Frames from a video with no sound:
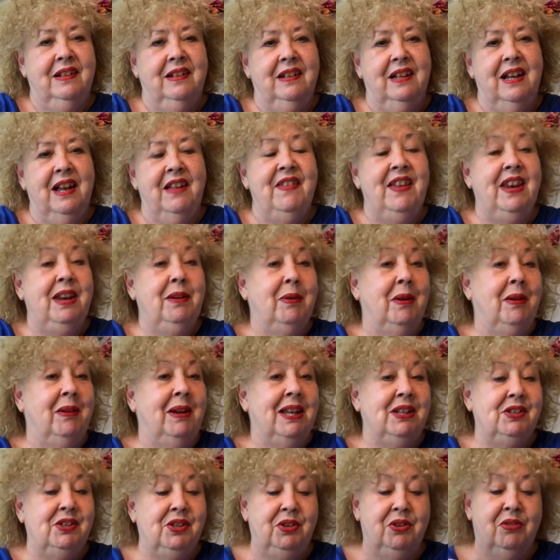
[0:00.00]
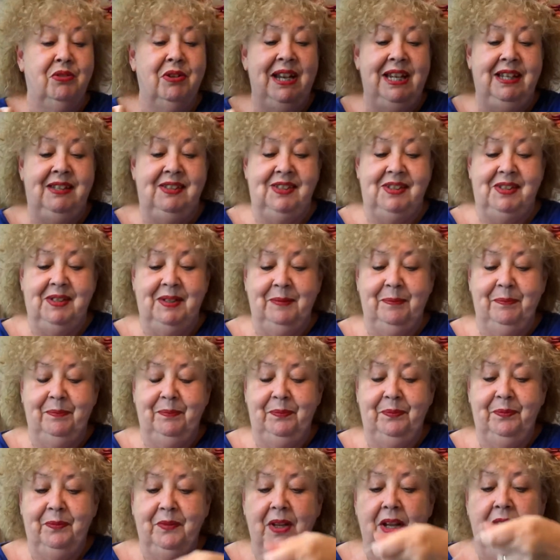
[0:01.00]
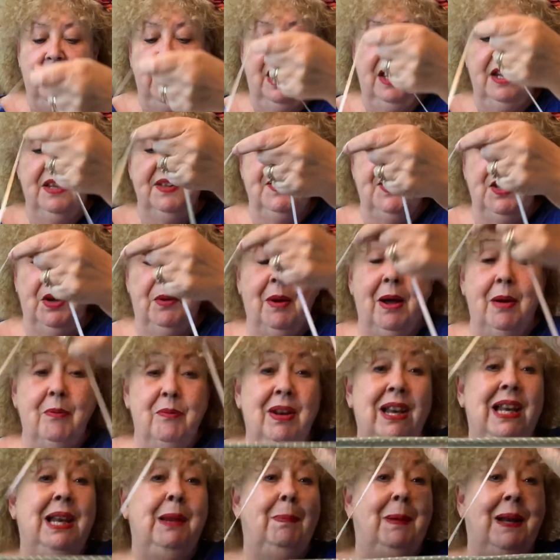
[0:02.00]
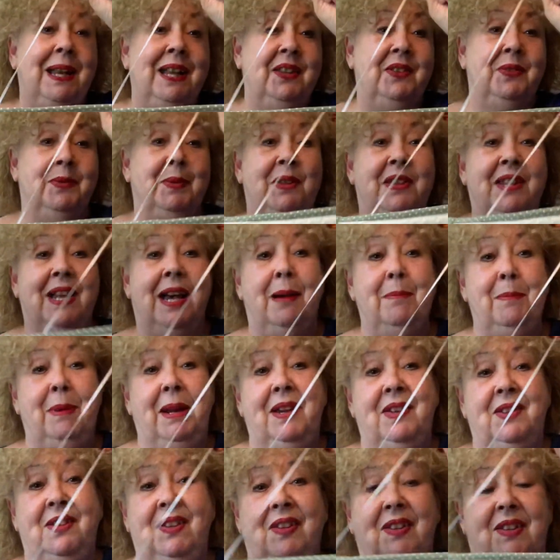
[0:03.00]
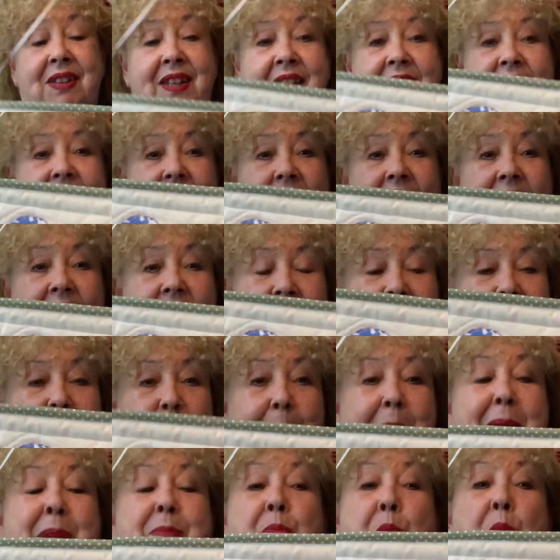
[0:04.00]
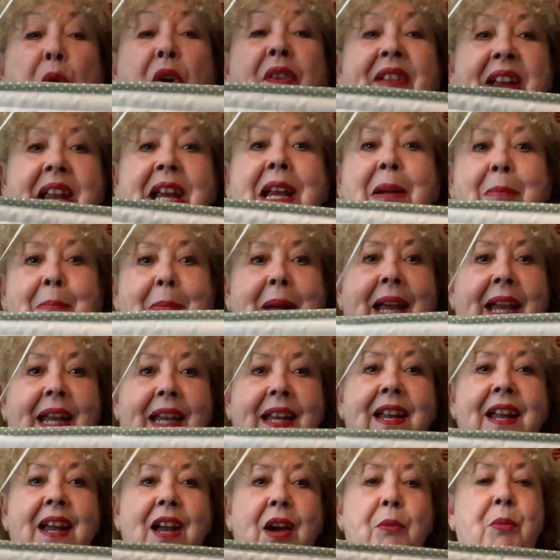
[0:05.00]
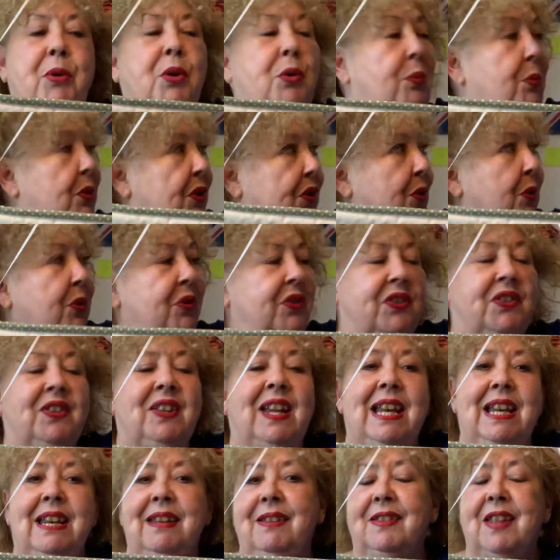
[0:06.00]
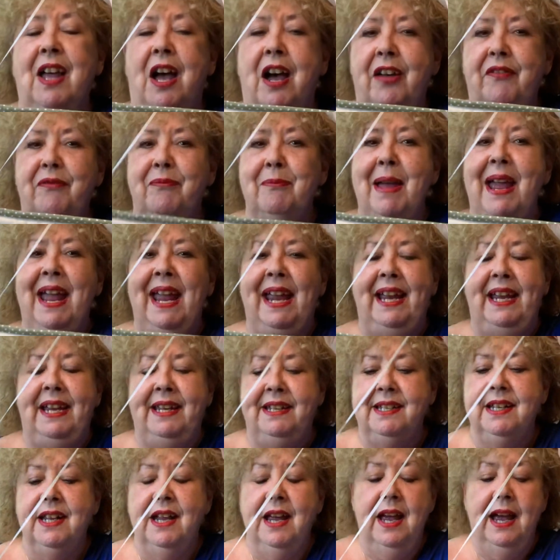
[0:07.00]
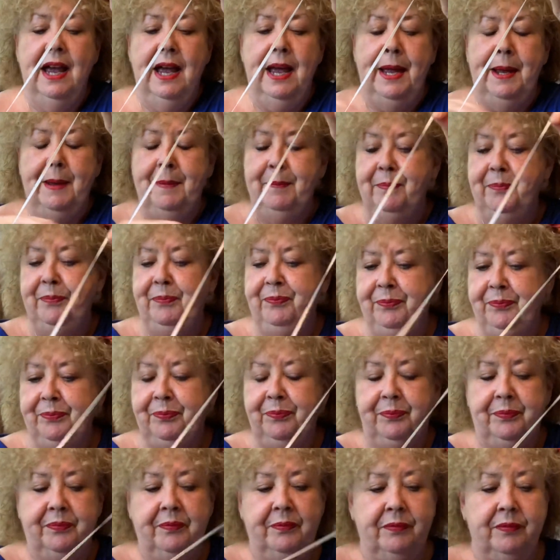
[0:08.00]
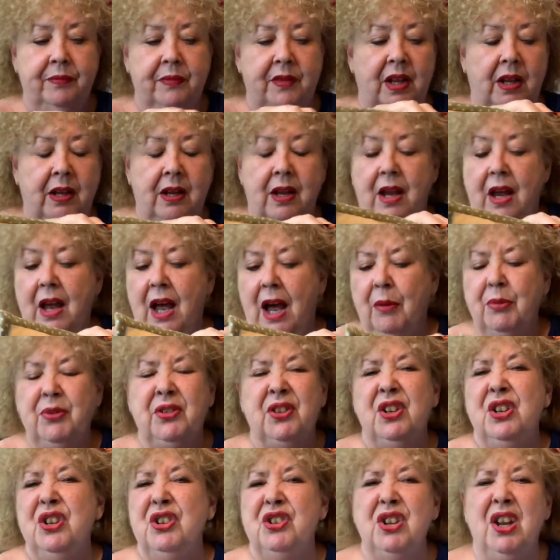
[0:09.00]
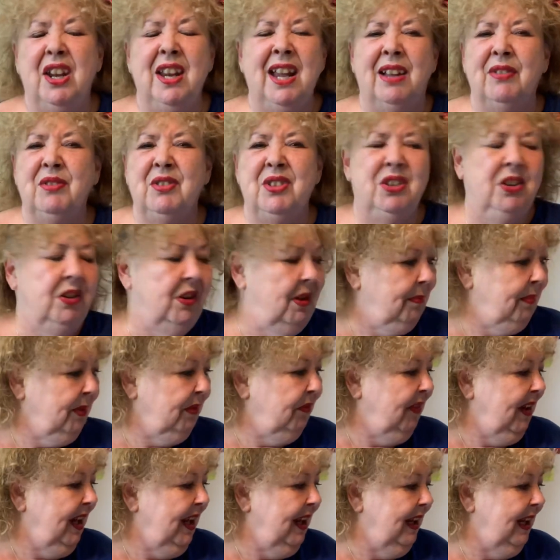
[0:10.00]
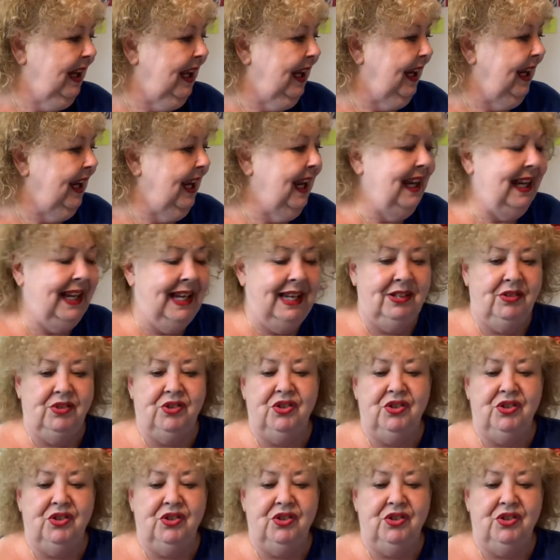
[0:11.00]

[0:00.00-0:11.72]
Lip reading: and then it won't get too creased. So I'm really pleased with that, because it's been worrying me with all the skinnies that I've made. I was going to show you how to do it, but really it is